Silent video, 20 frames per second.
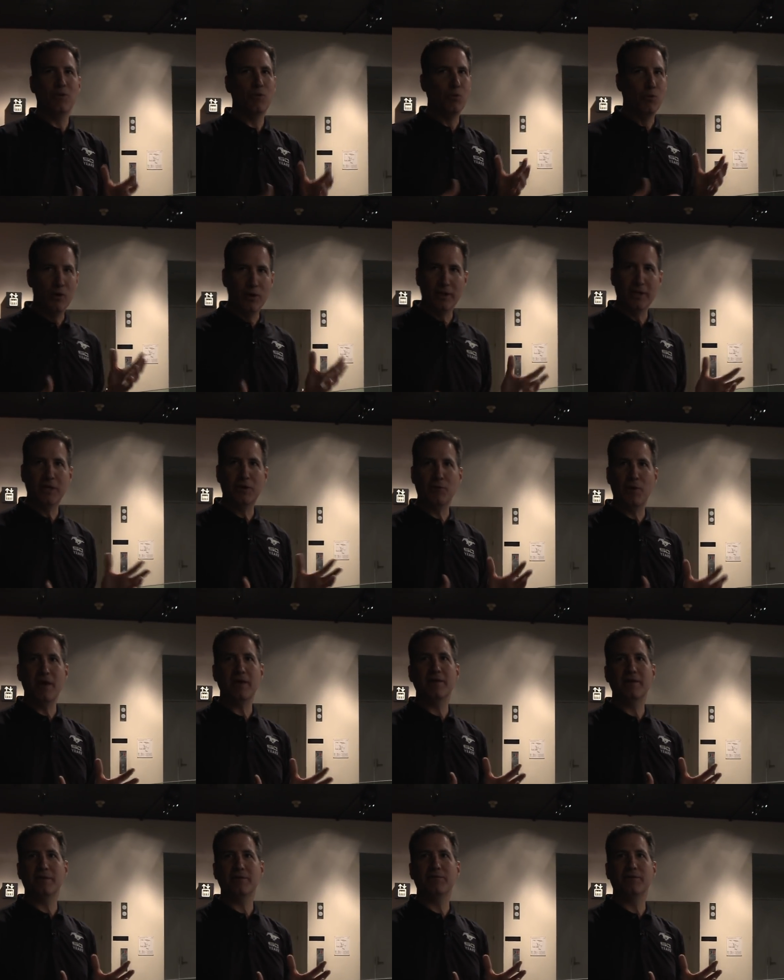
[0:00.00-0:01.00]
Really
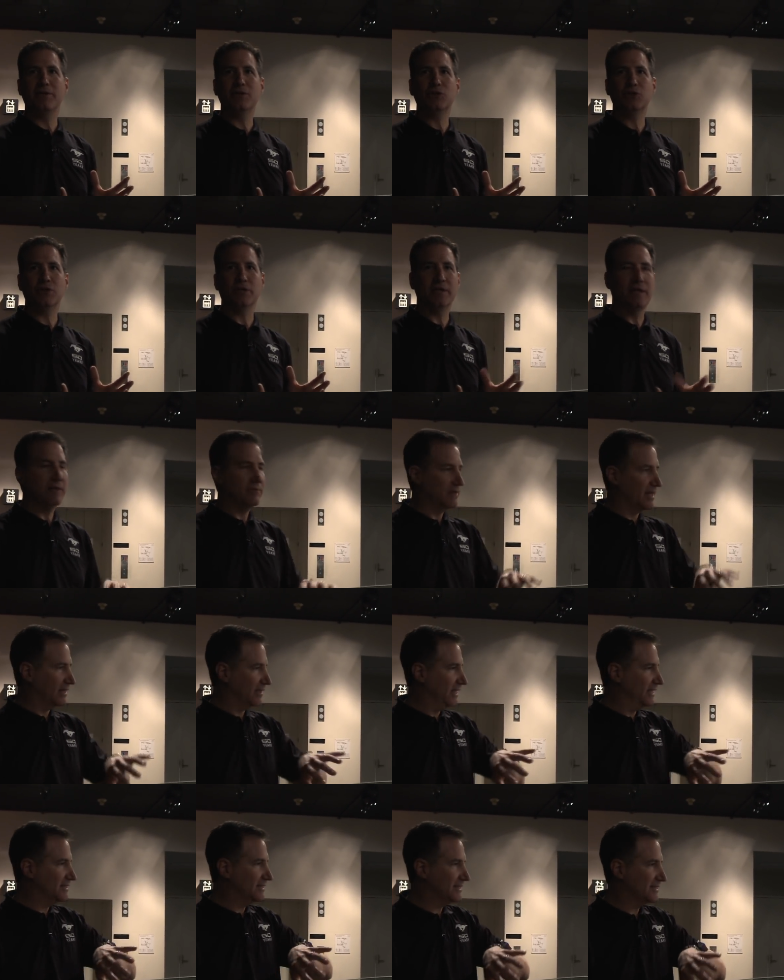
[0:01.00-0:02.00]
great innovation that
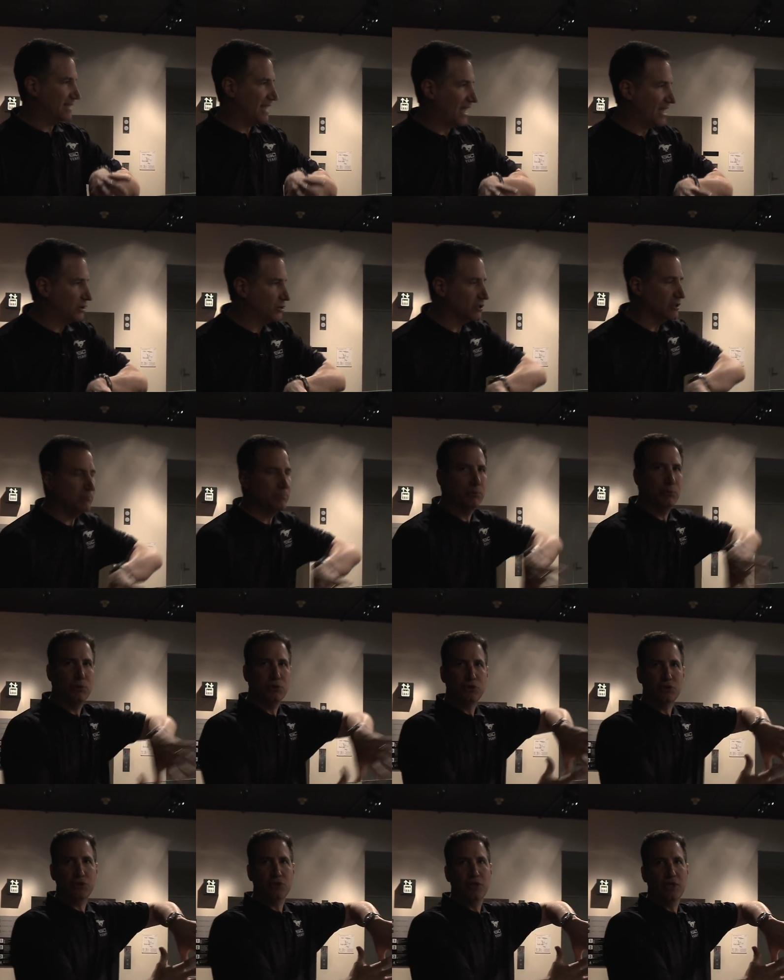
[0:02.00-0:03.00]
lets us actually
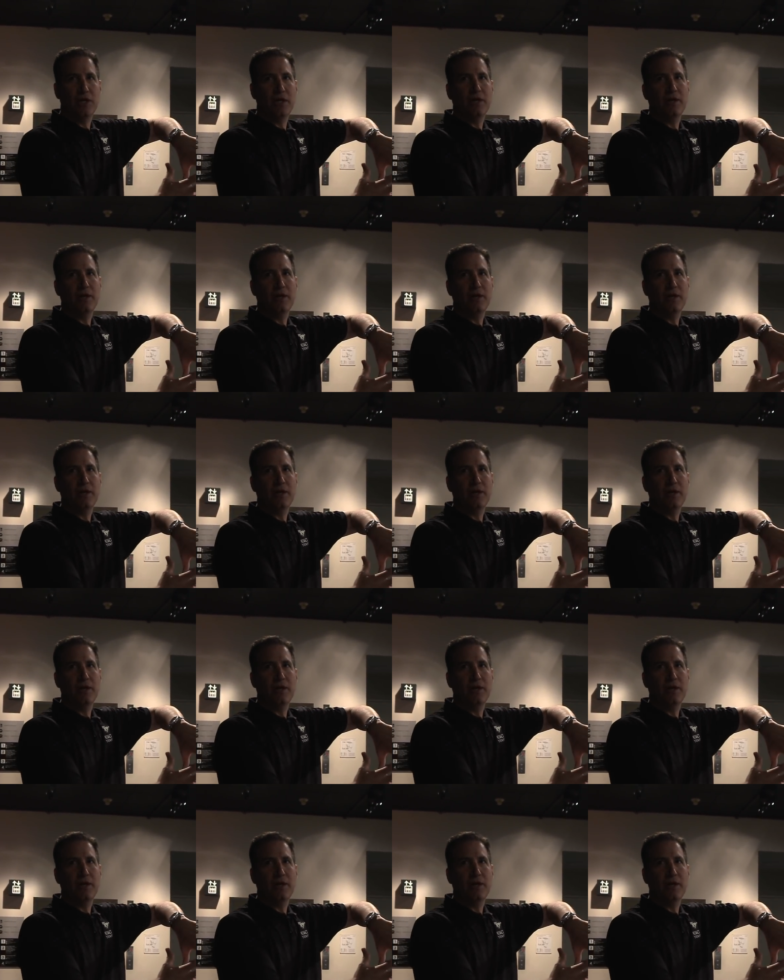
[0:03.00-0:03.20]
push